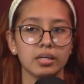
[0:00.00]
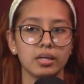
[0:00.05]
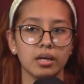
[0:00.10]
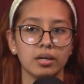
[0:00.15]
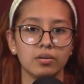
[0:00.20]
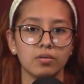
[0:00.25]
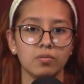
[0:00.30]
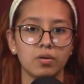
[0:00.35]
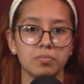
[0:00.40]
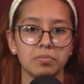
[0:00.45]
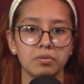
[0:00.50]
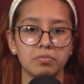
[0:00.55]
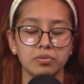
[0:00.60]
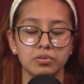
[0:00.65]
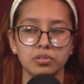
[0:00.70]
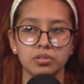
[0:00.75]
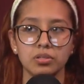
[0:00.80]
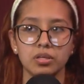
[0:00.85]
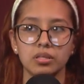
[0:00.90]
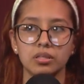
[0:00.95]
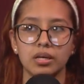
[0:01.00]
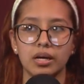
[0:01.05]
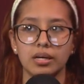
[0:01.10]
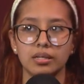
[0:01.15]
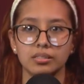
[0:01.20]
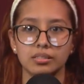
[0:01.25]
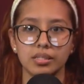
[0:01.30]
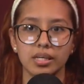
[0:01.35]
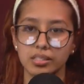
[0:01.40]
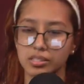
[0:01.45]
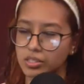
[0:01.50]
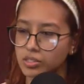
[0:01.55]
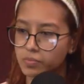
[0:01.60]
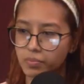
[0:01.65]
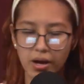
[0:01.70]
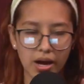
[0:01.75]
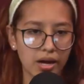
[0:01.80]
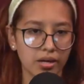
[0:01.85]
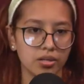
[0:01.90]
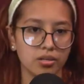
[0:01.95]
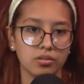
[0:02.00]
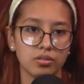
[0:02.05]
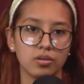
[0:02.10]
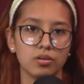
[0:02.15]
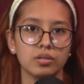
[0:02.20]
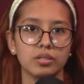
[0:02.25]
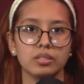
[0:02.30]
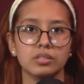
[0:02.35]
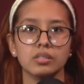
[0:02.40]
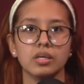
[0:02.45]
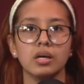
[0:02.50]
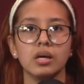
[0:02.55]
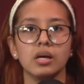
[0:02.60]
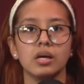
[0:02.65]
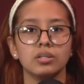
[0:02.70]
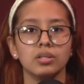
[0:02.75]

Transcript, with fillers: and i don't want people to think that sex is bad you know it's